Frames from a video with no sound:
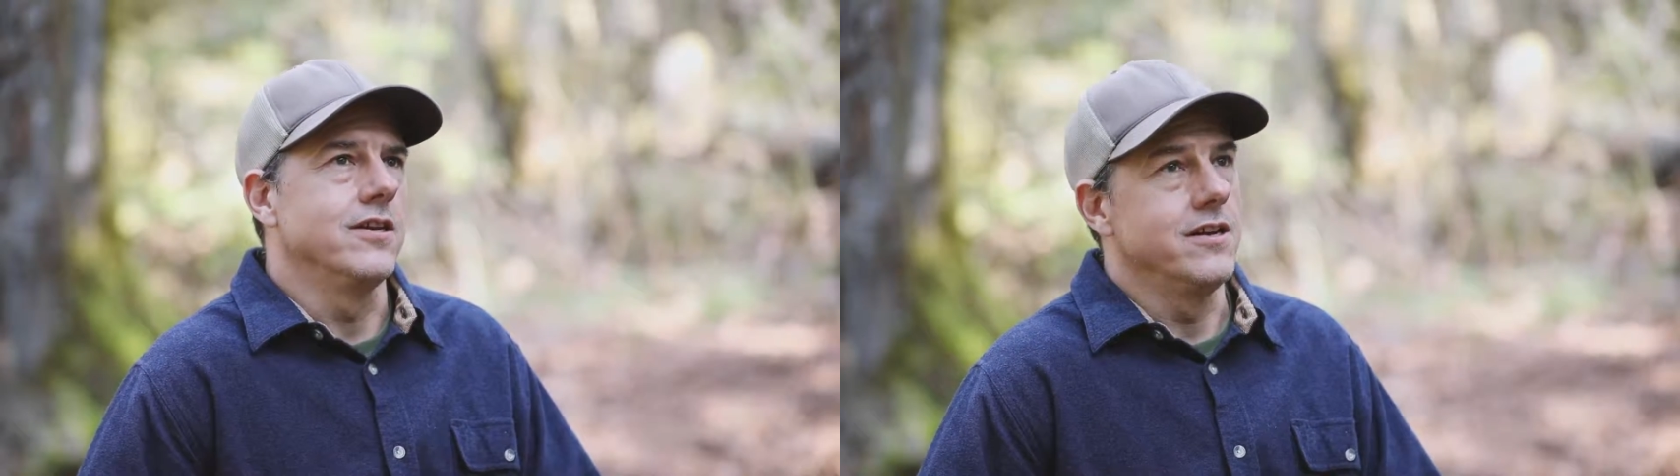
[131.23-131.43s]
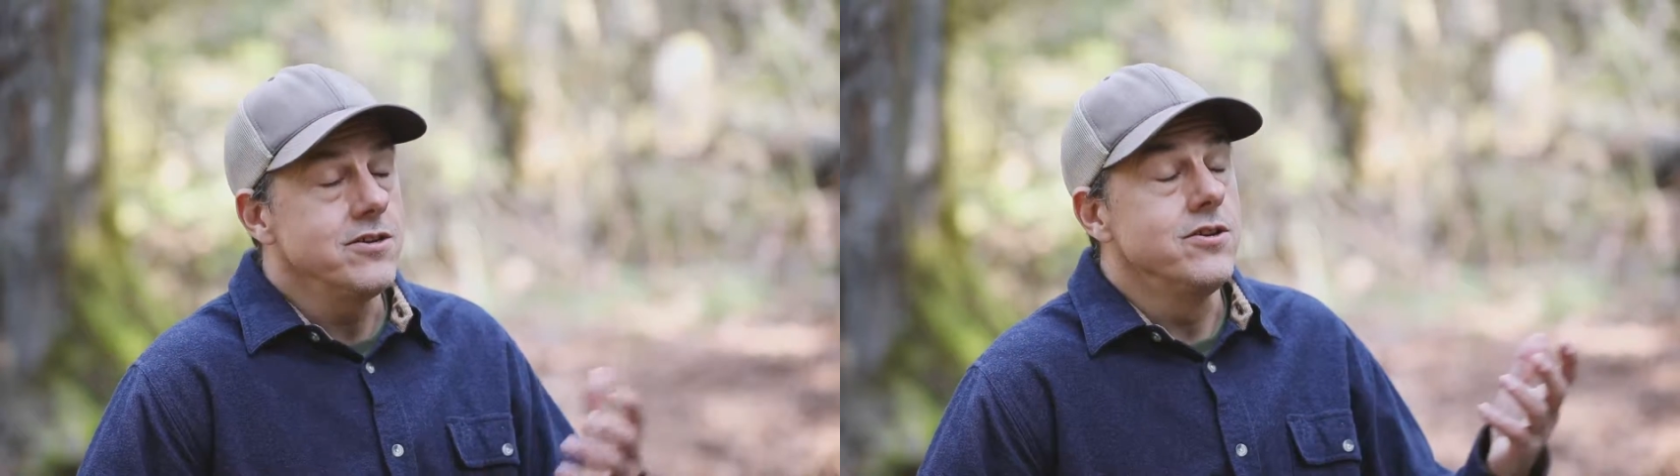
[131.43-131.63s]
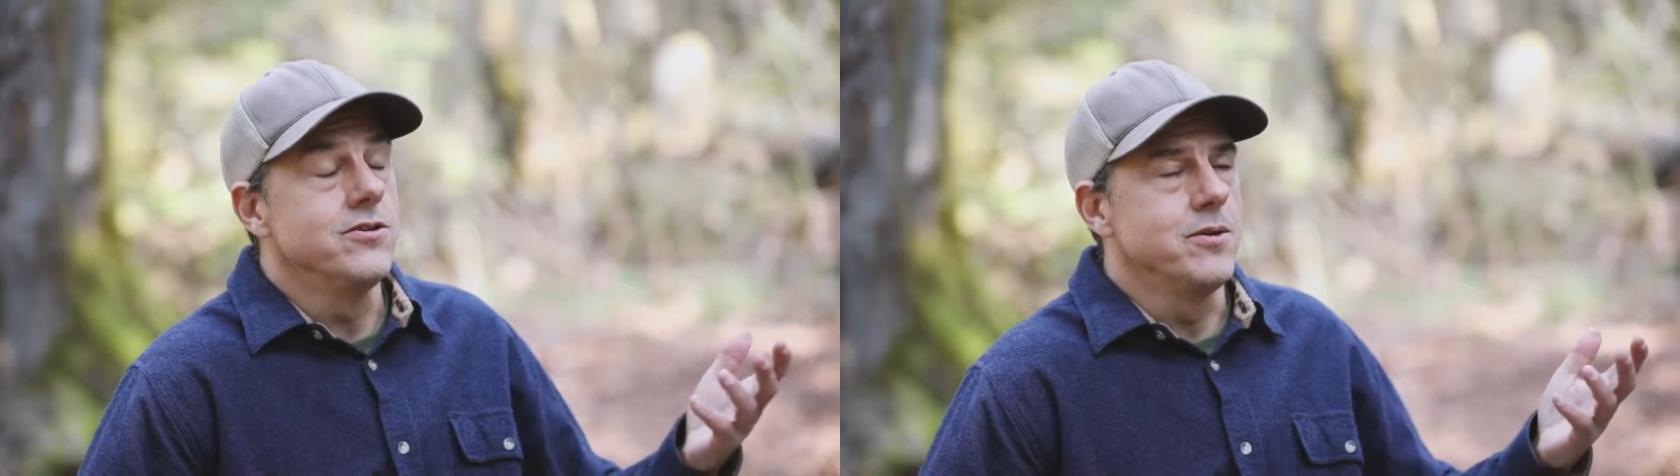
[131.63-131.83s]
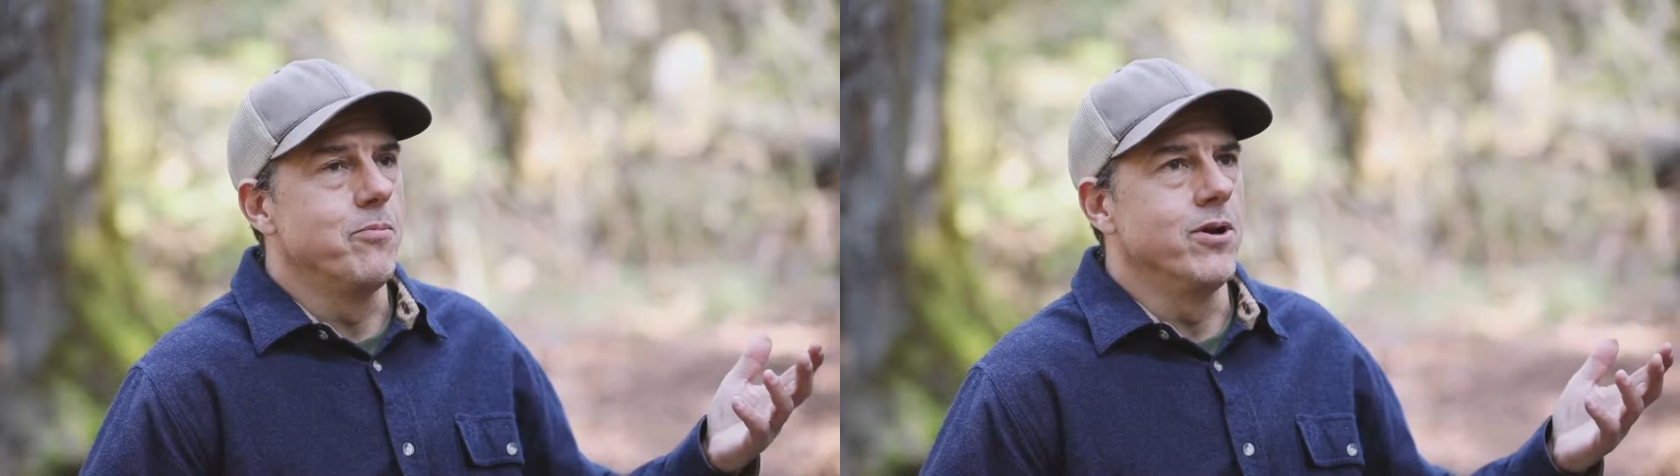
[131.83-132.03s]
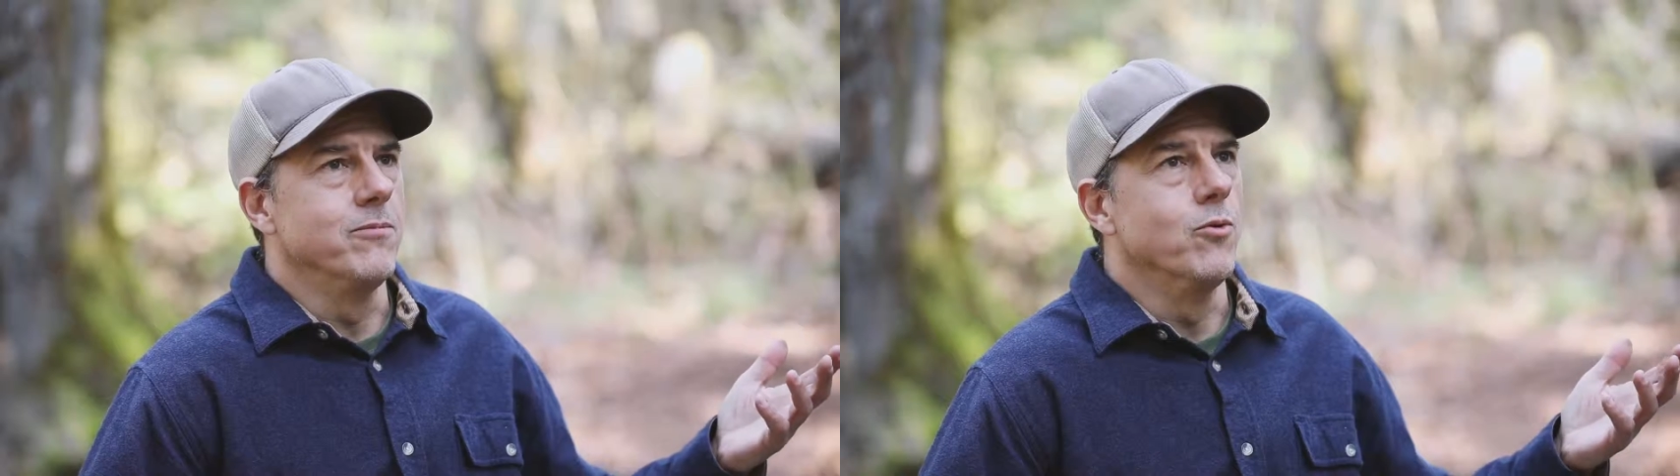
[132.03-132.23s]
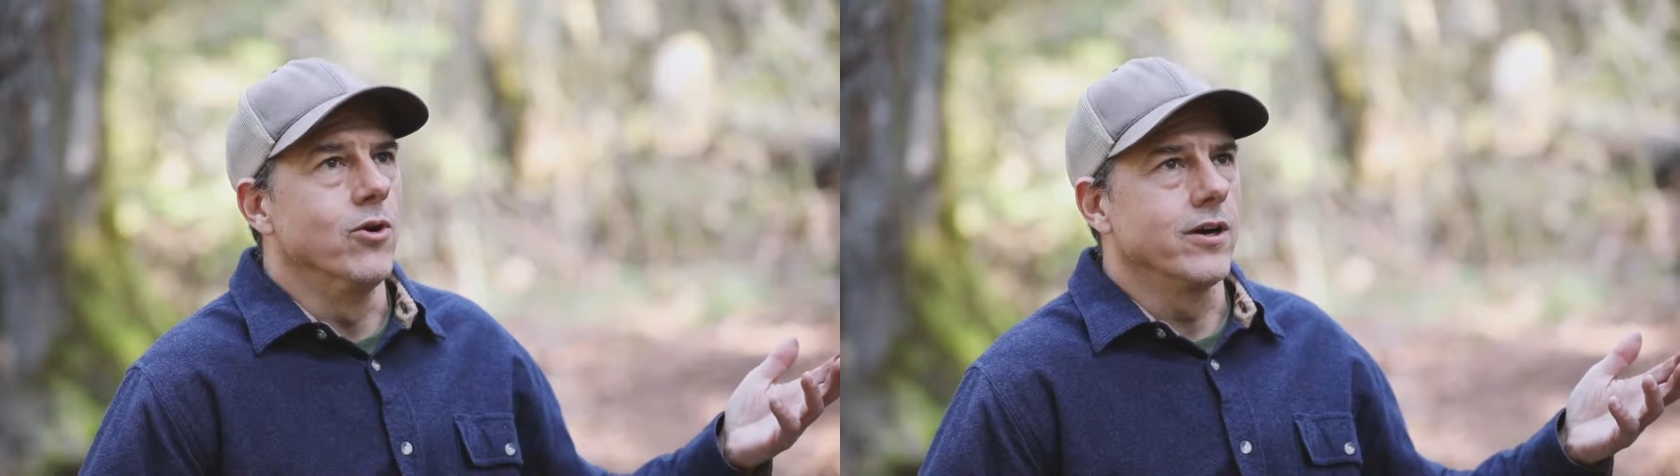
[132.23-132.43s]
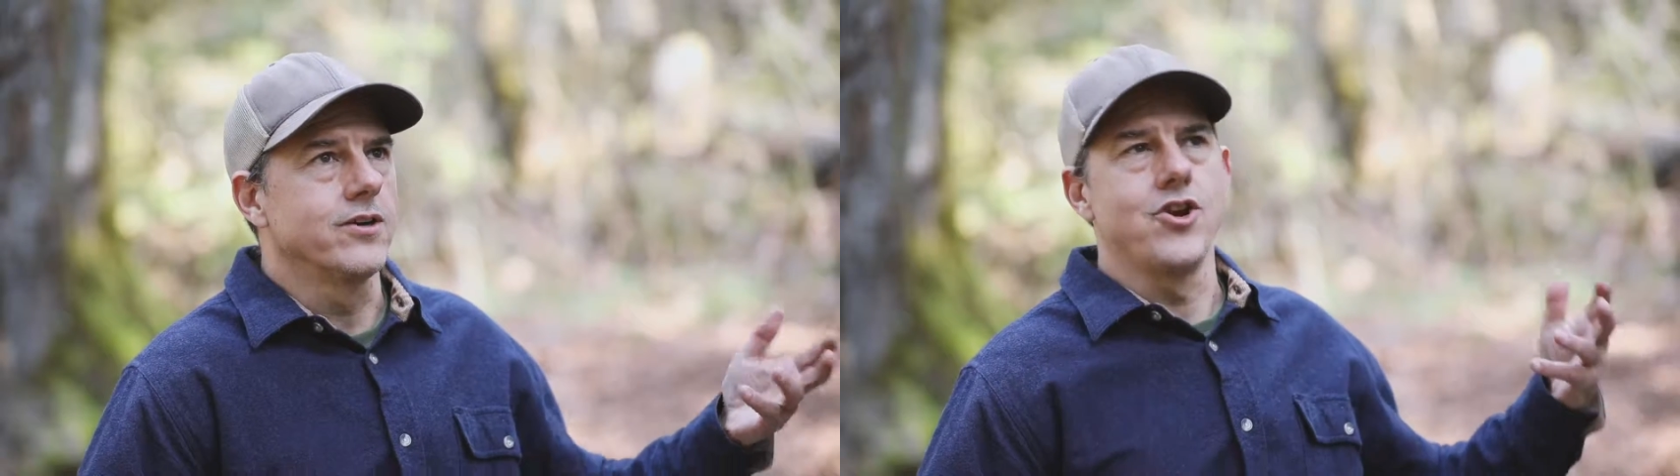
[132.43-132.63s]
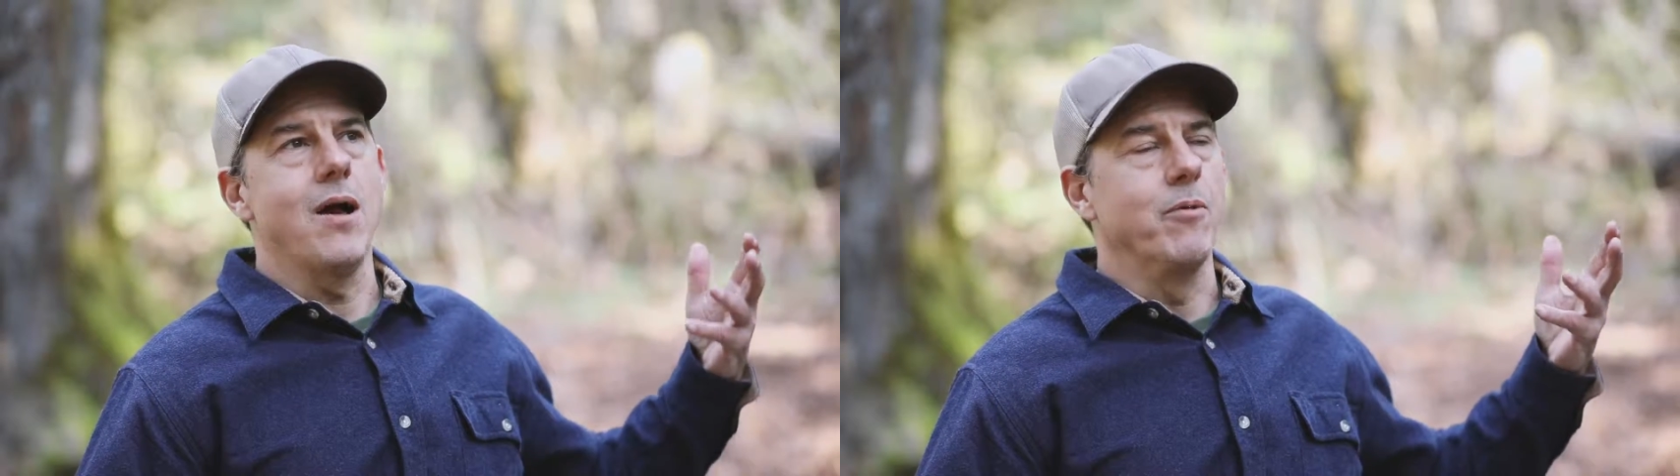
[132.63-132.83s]
and I'd usually put them to
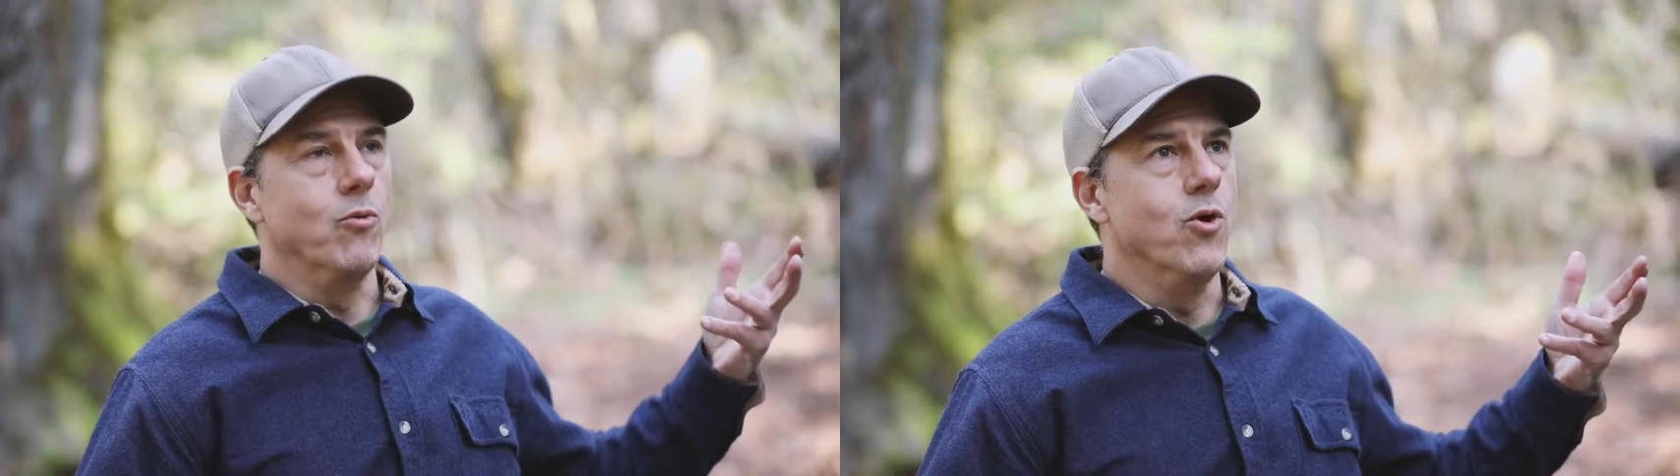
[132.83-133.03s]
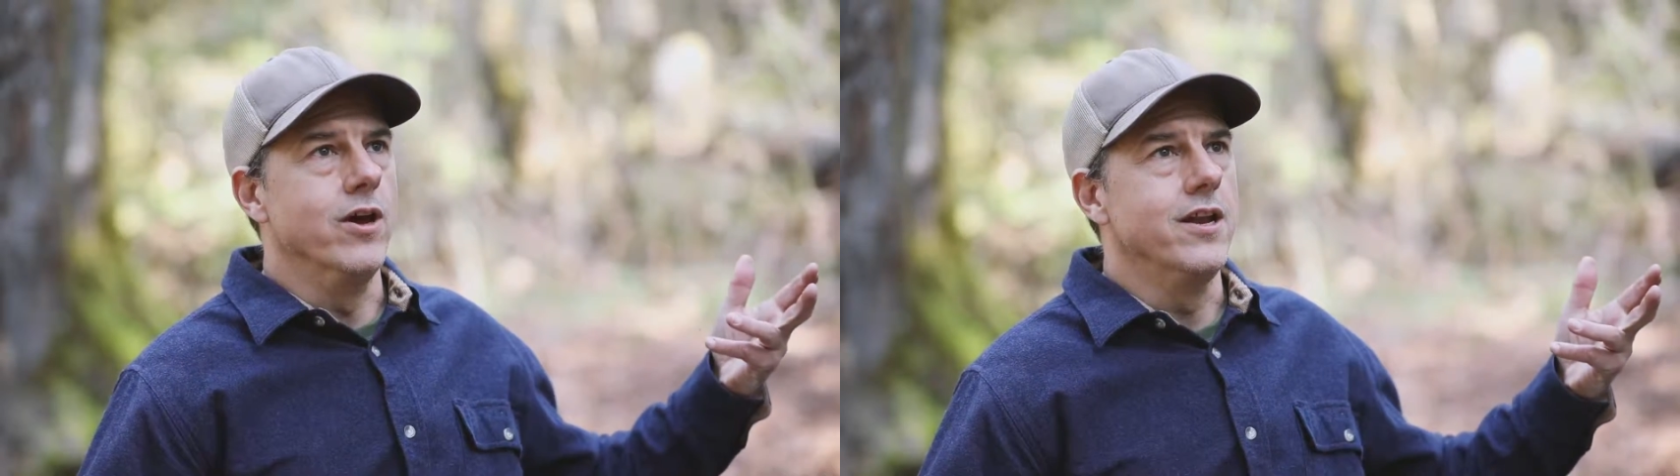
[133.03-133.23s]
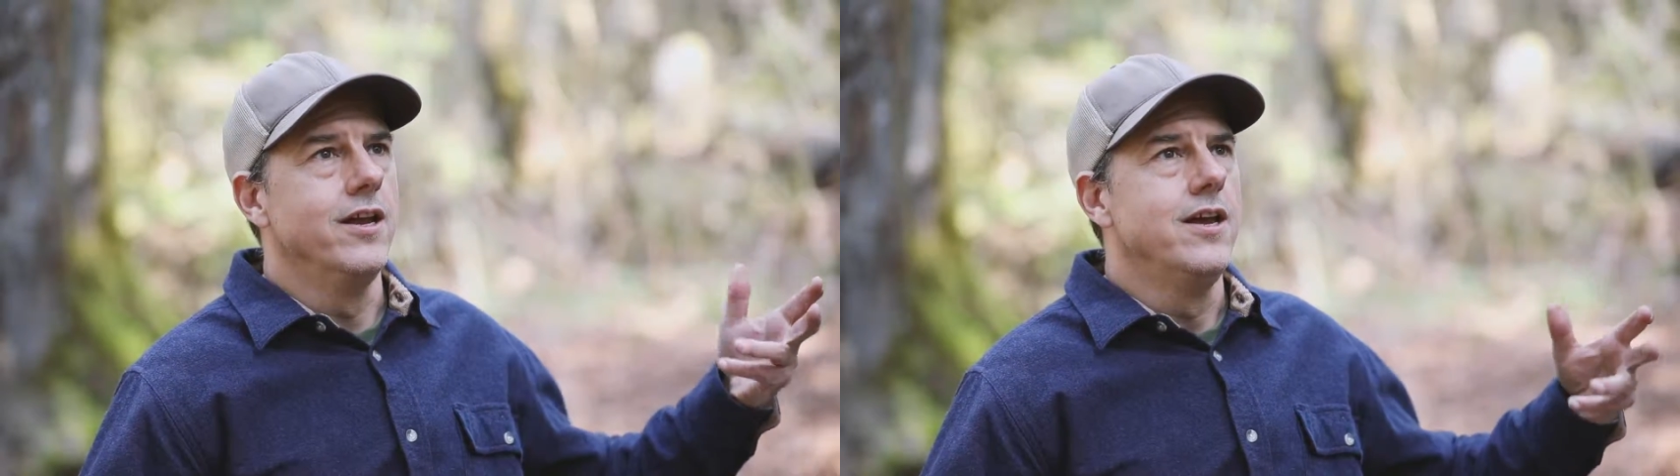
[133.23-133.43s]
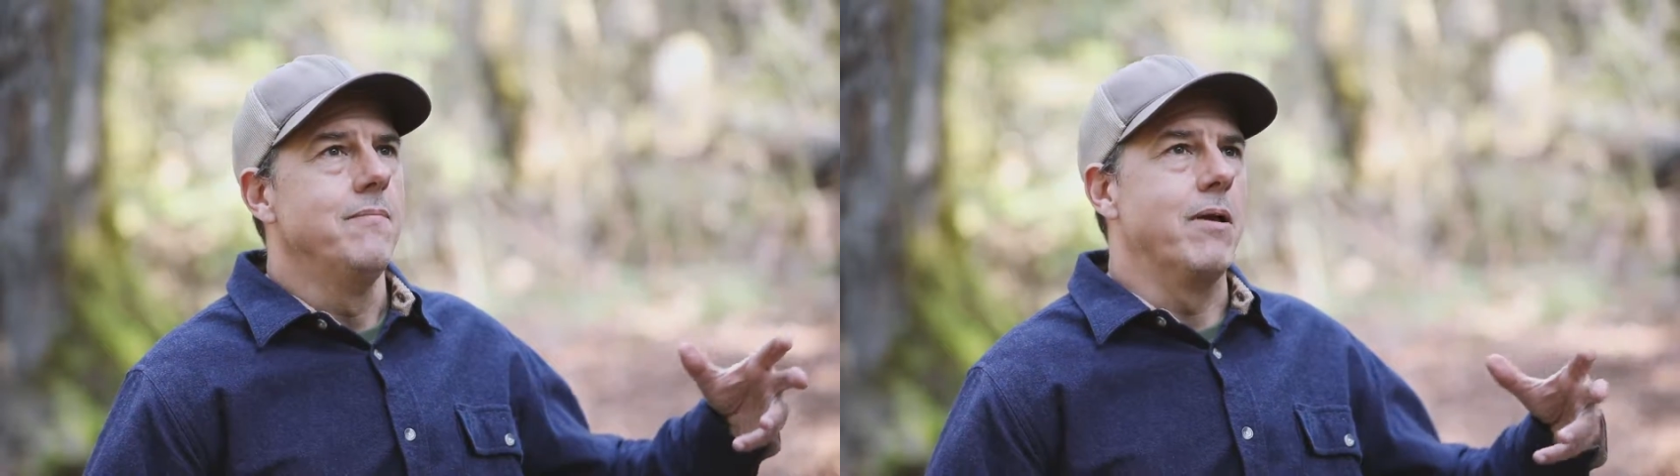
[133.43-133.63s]
work chopping wood.